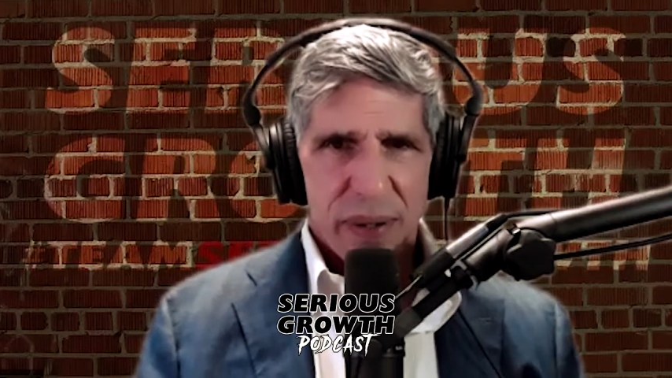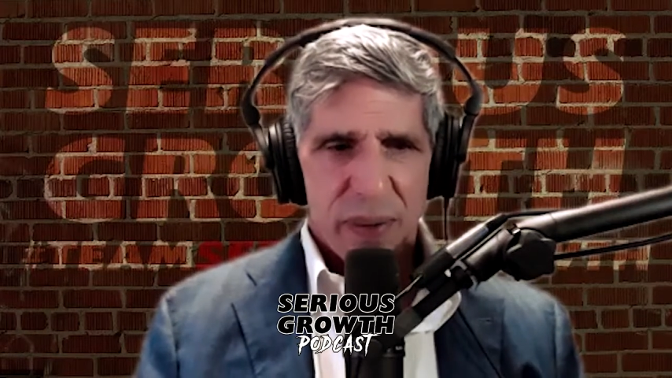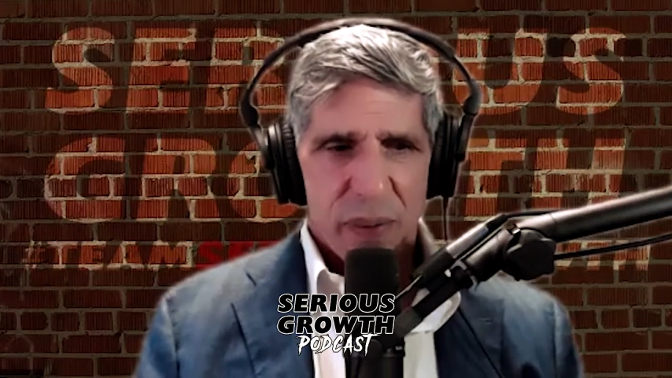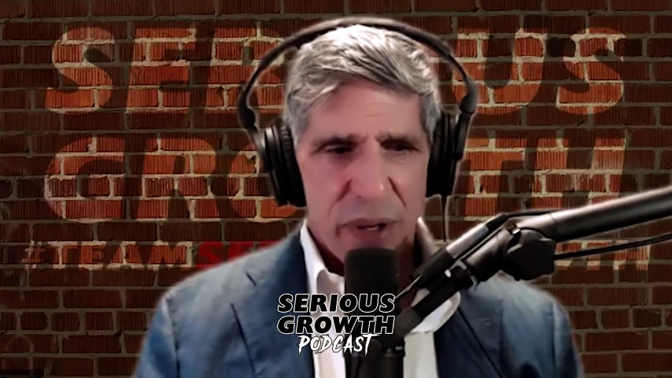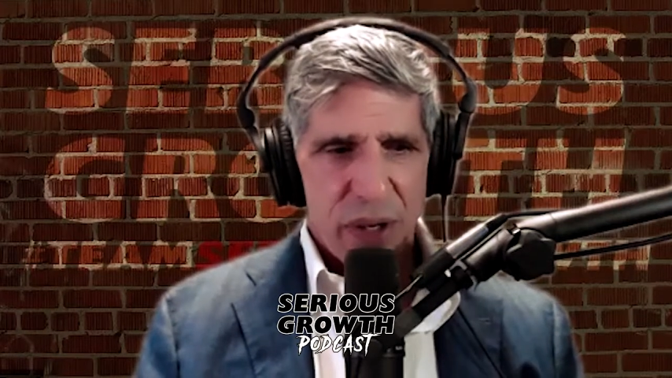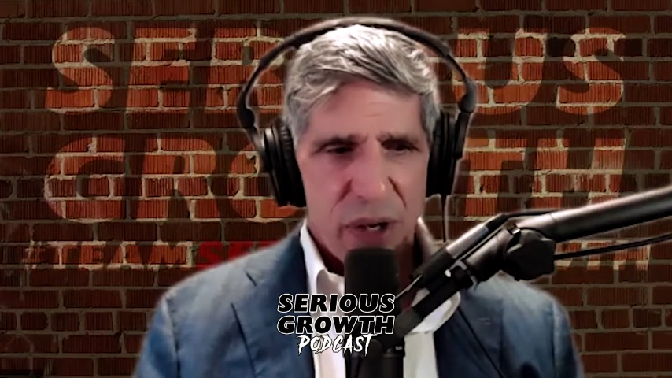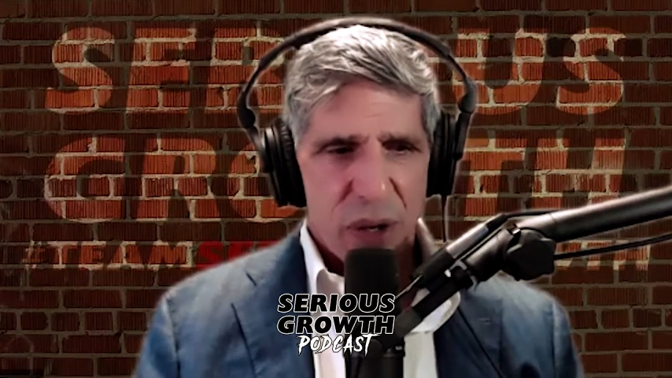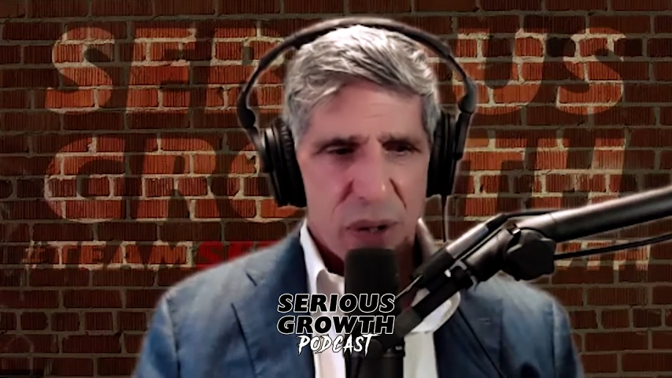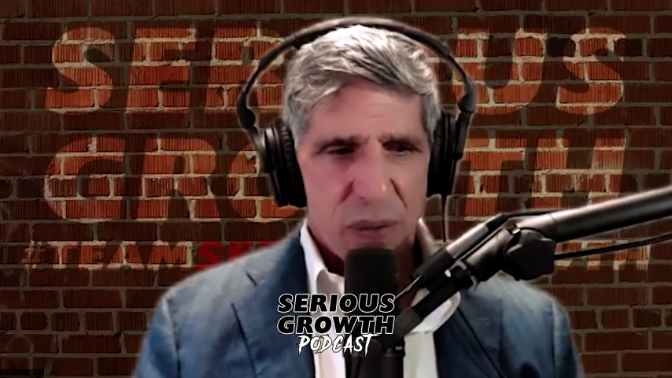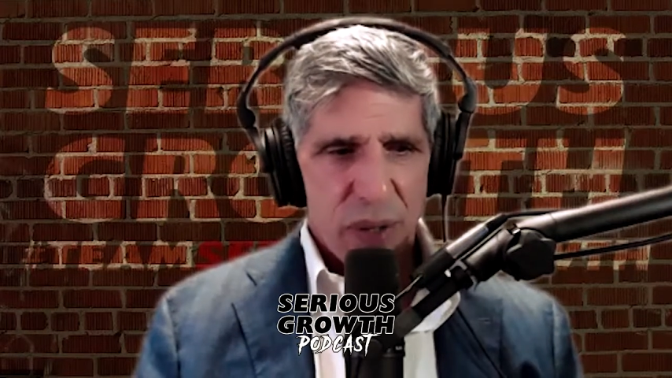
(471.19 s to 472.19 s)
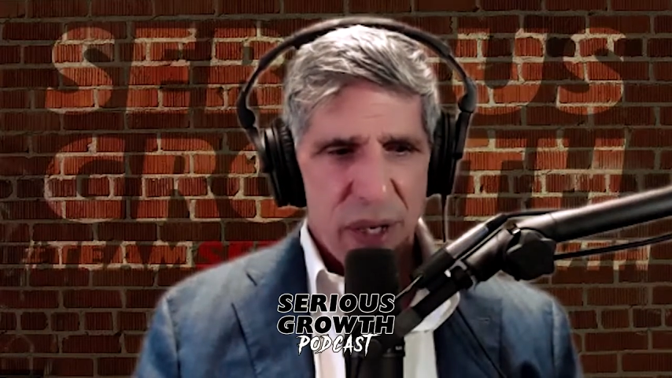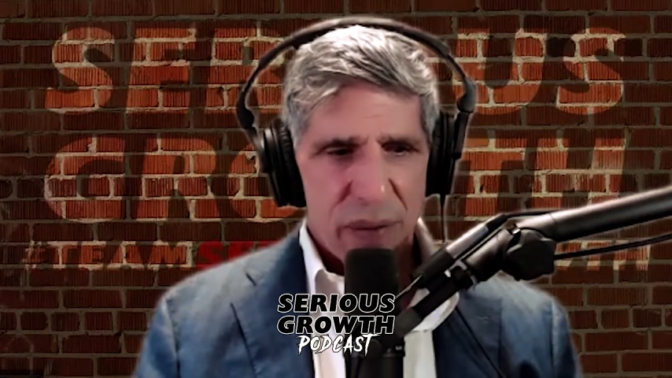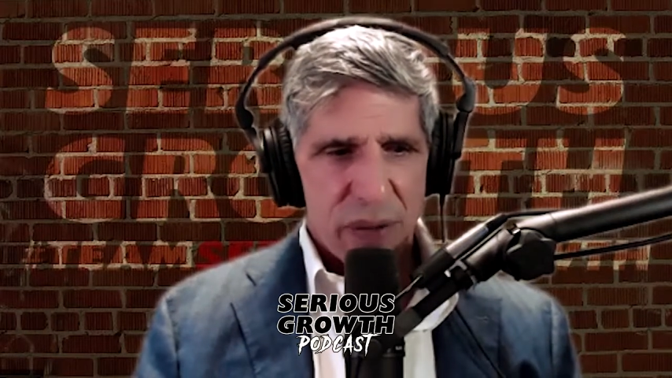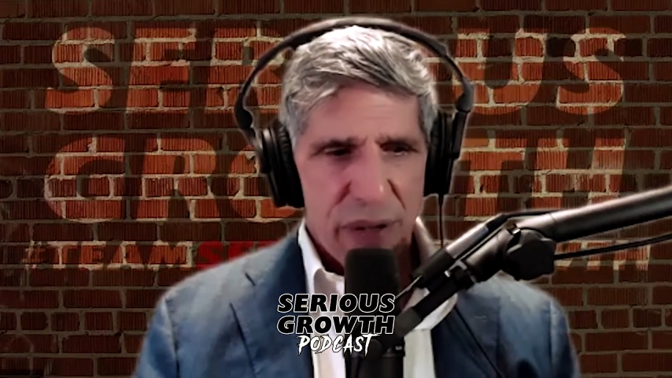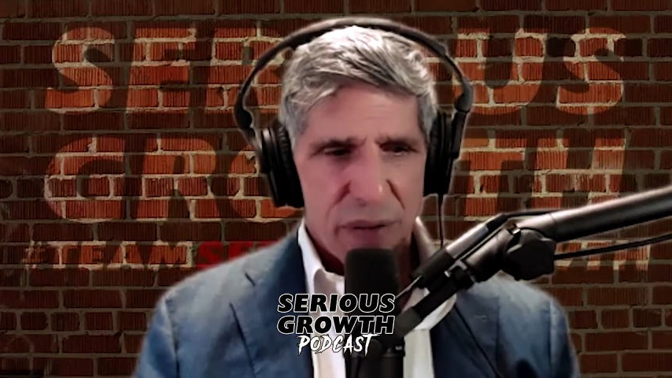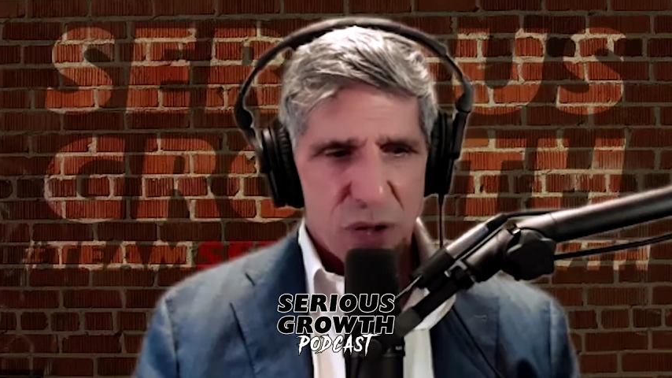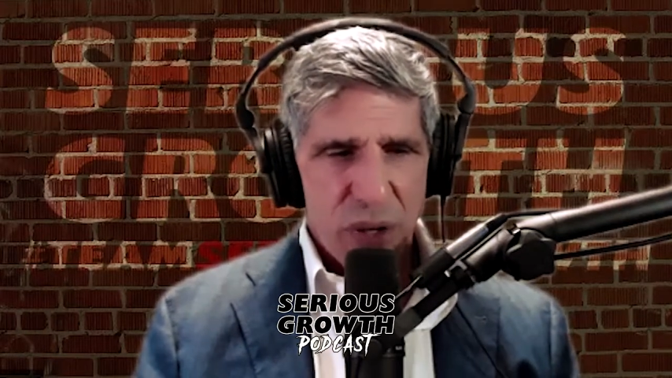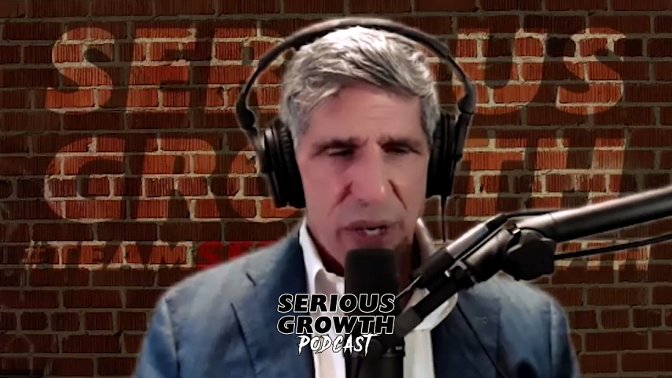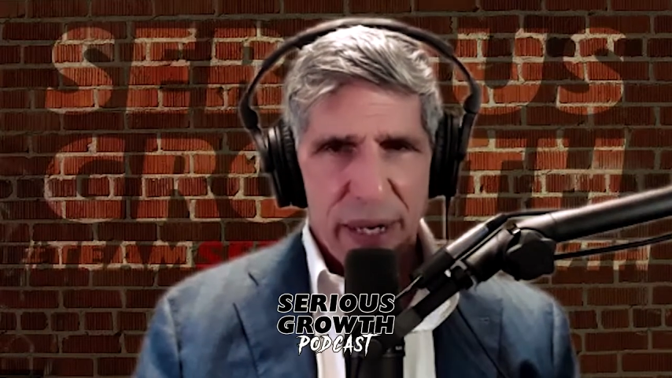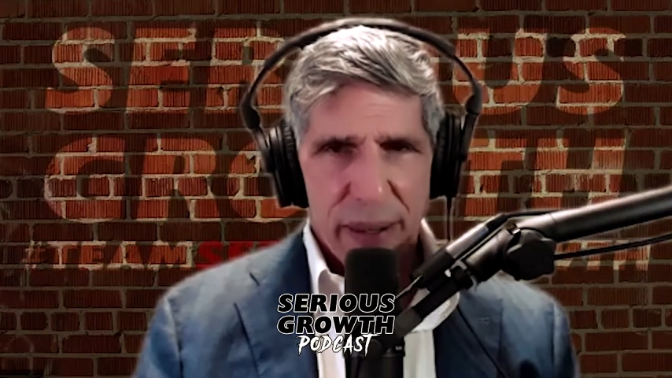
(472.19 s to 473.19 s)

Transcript: when you're e either training